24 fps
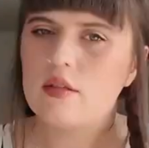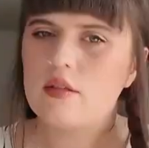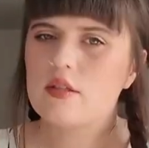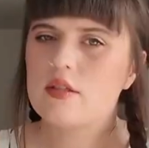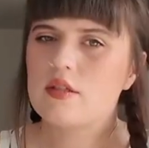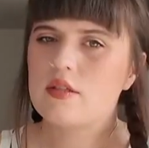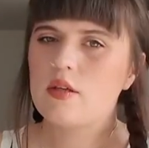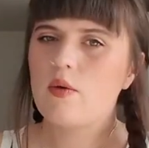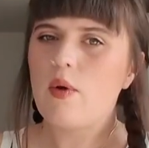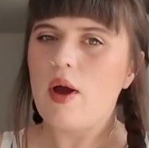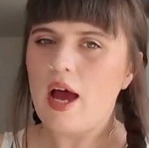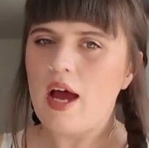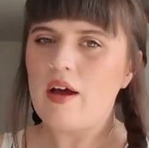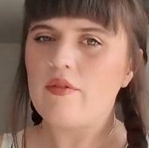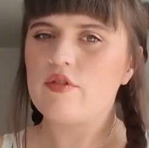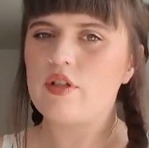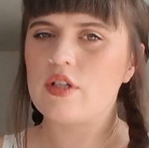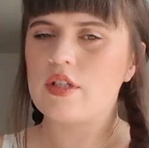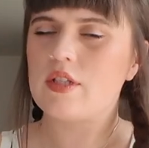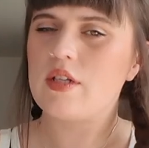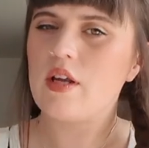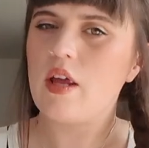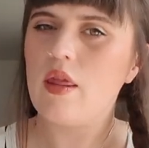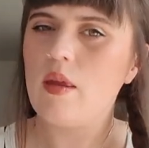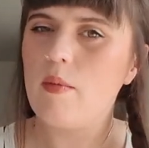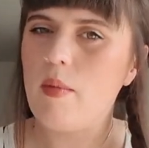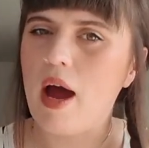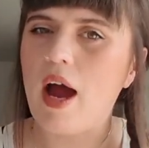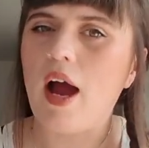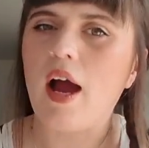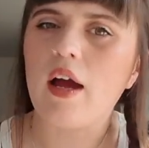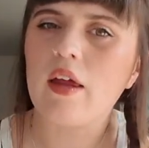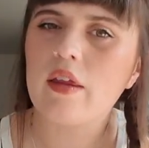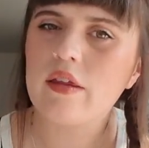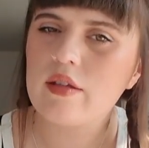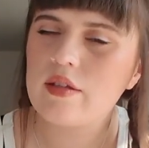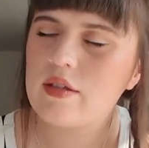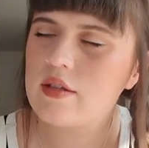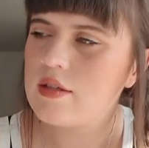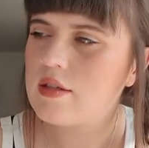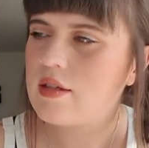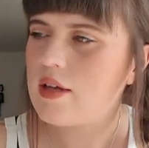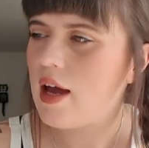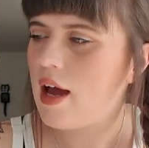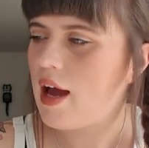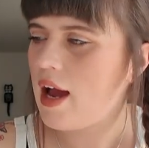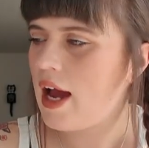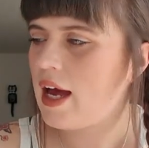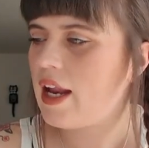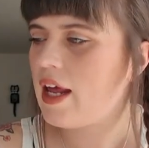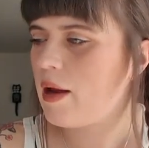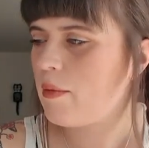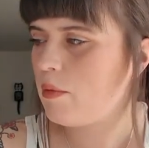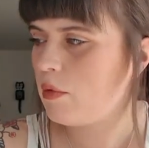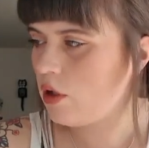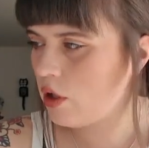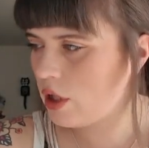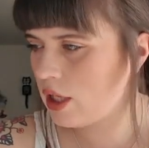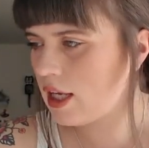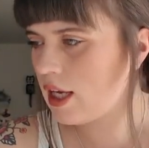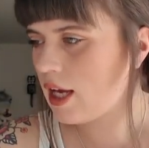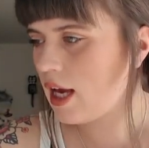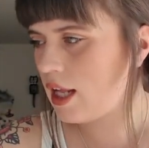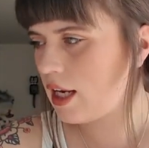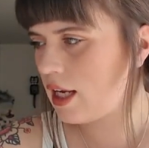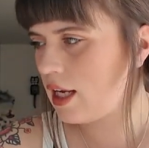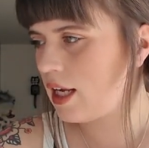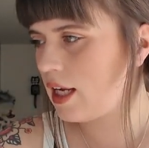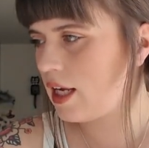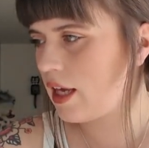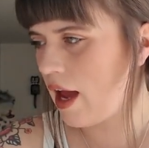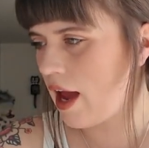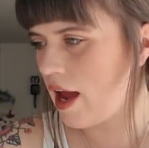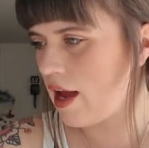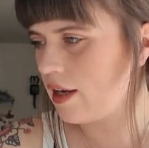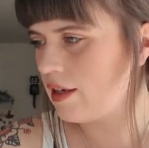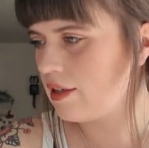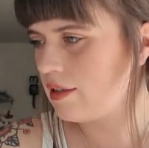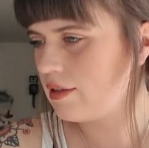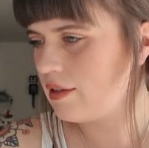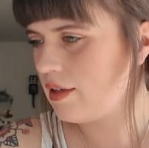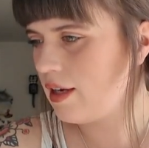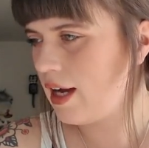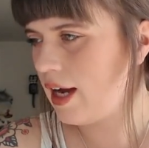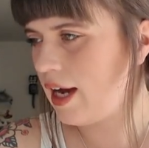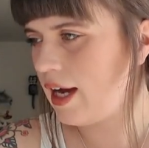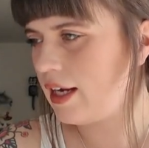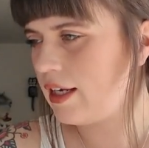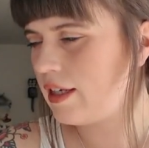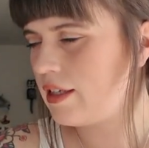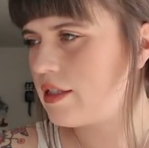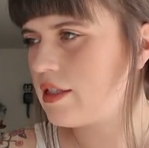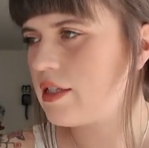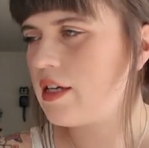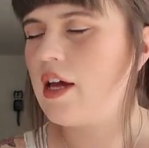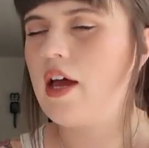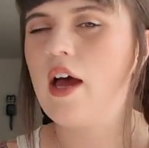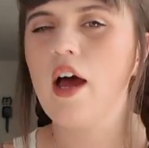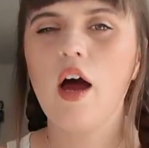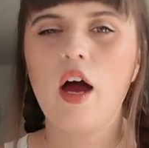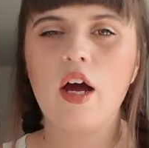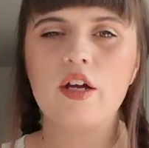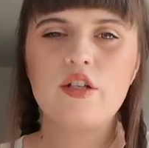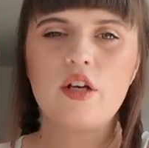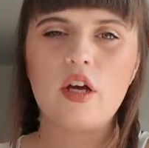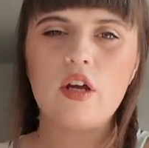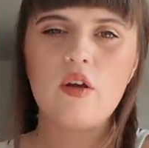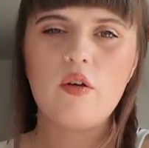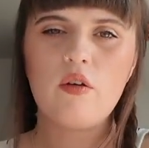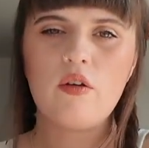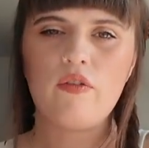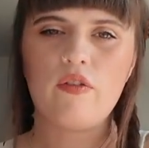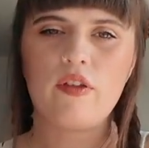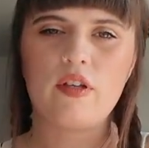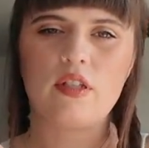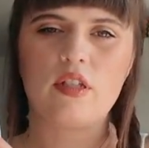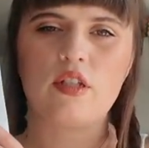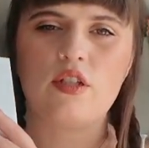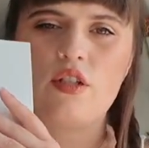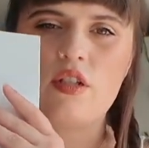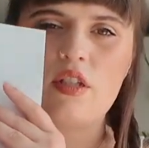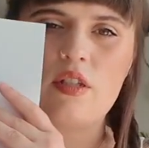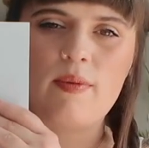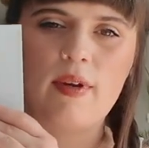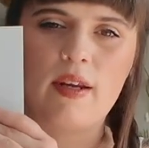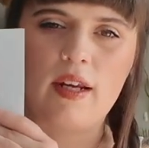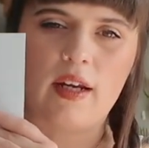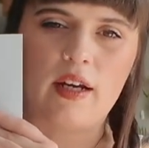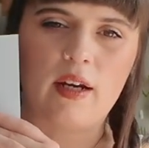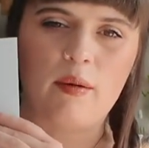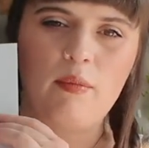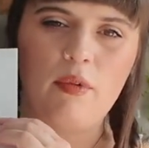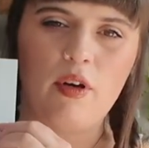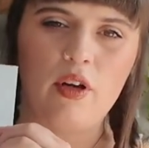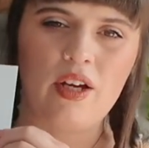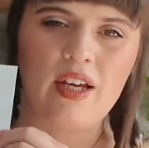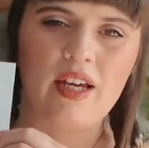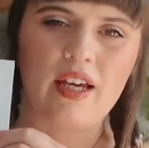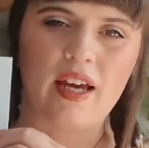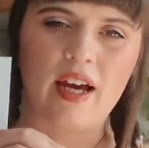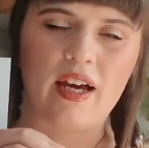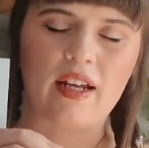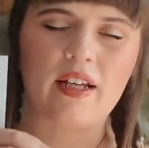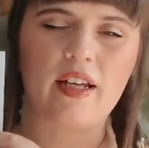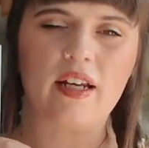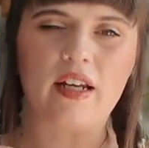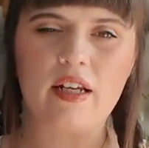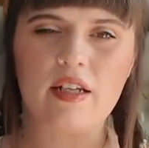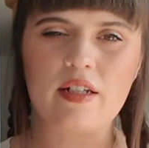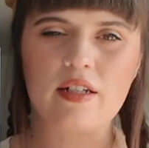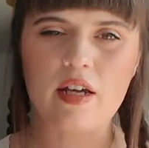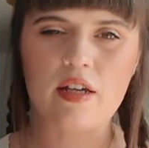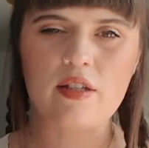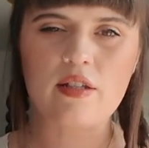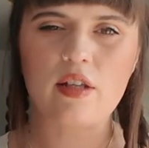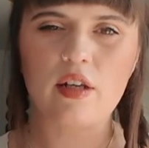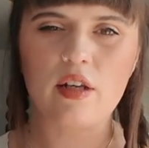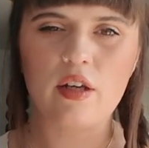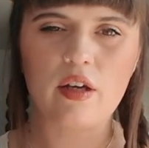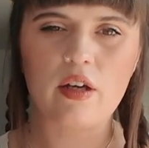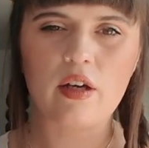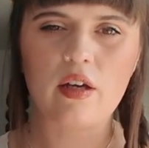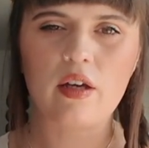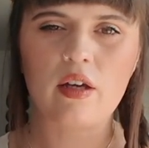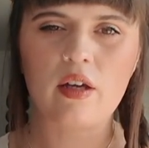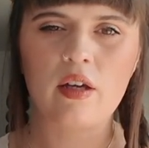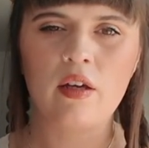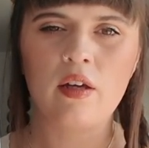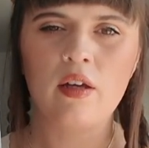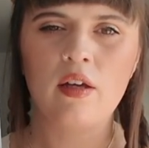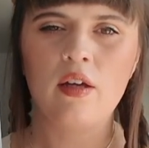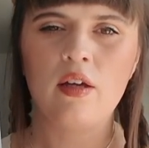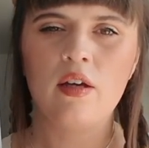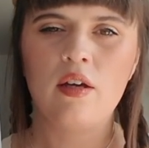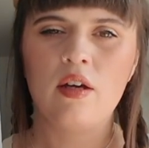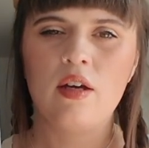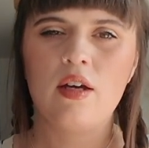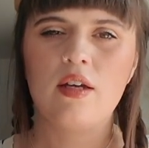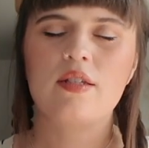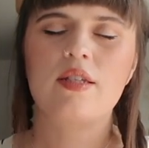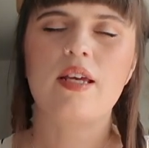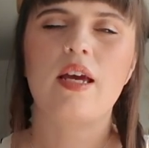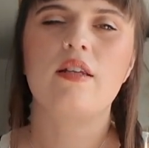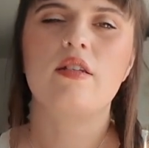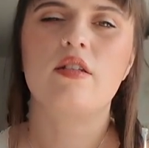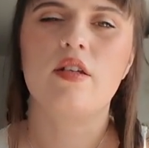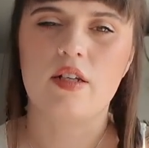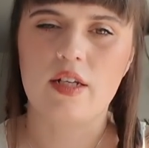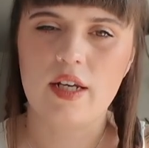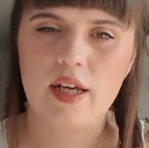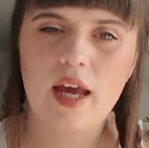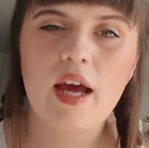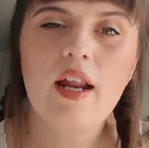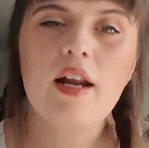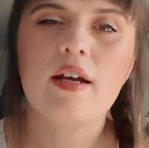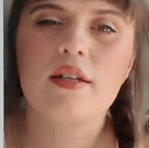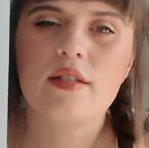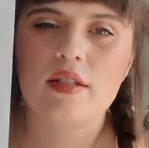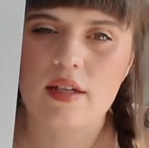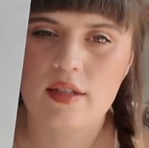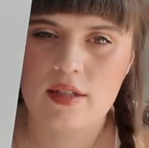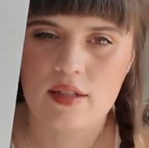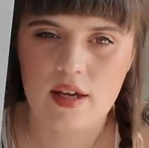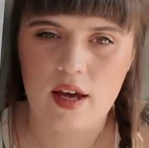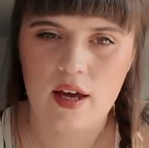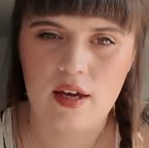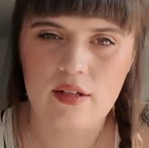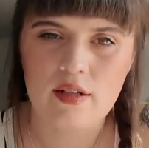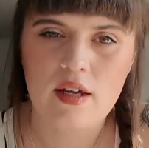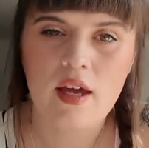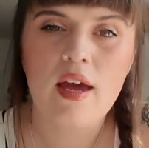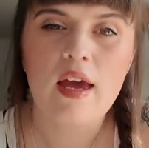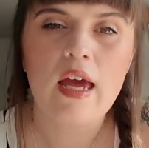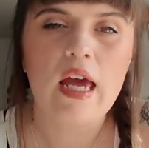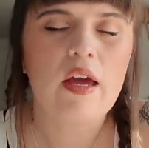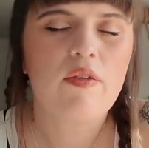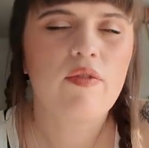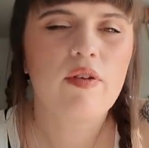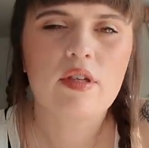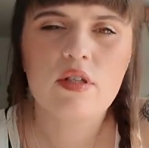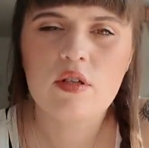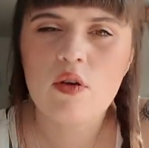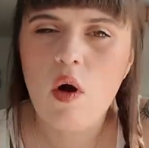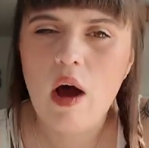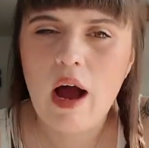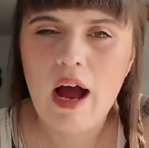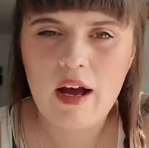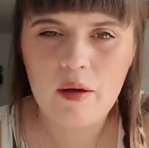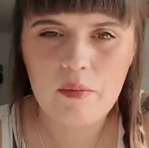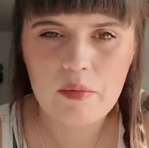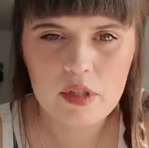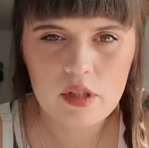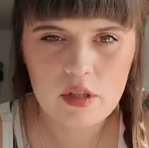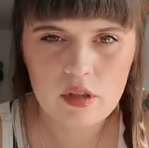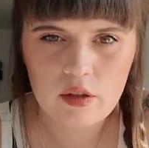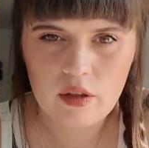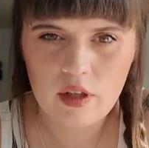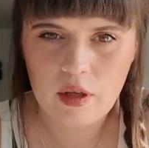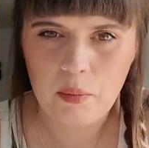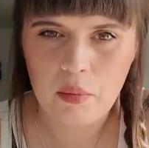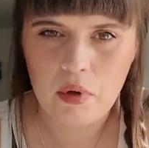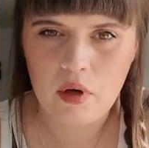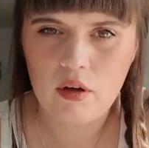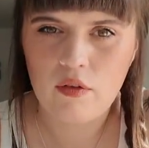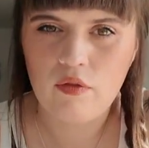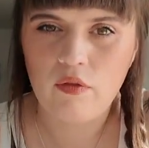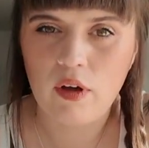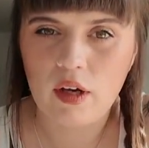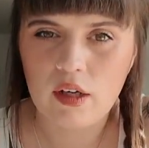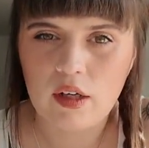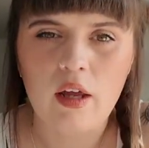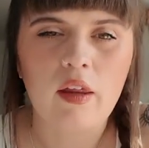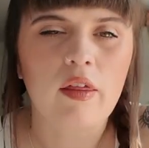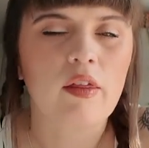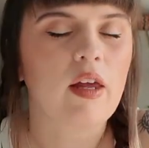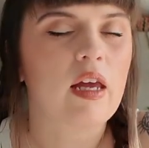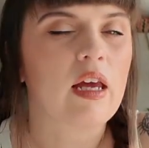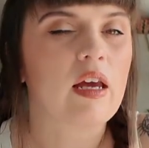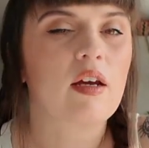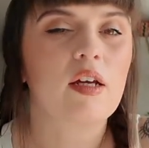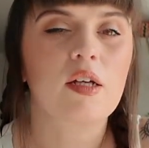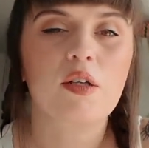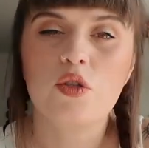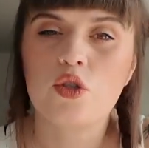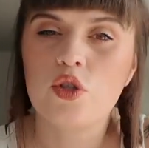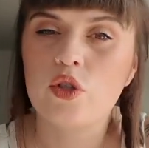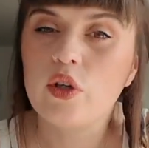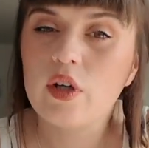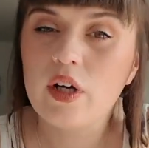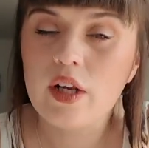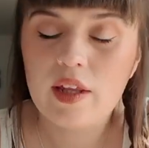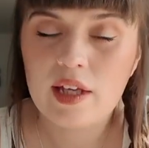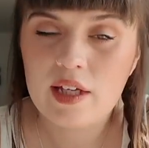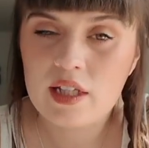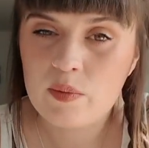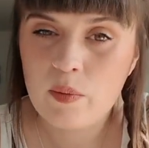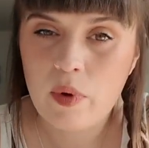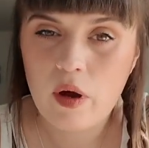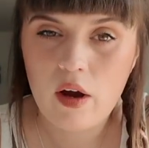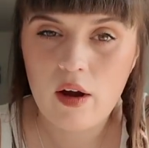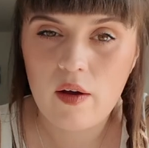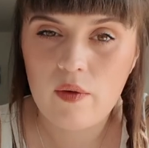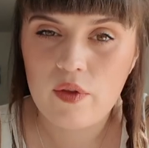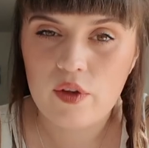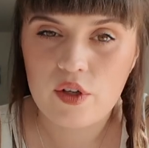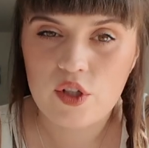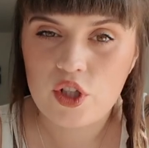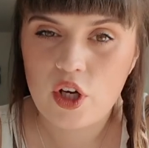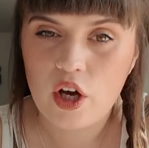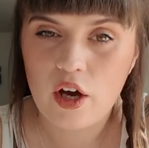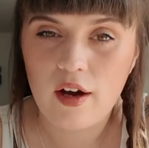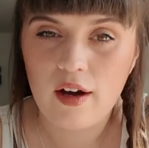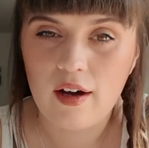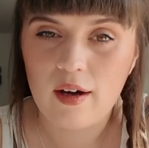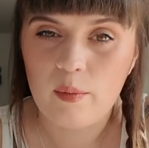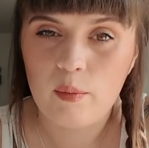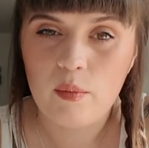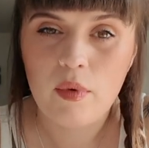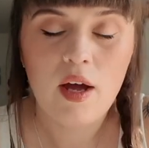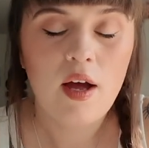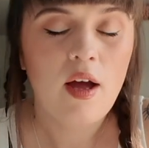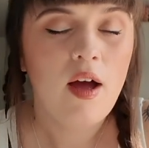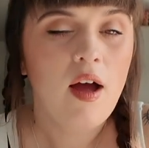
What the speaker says: So I have just done the maths and I'm looking at it again, and I don't know if this is just me, like I'm looking at it and doesn't look centered. Again, as I said, if it's not absolutely perfect, I think truly that's part of the charm.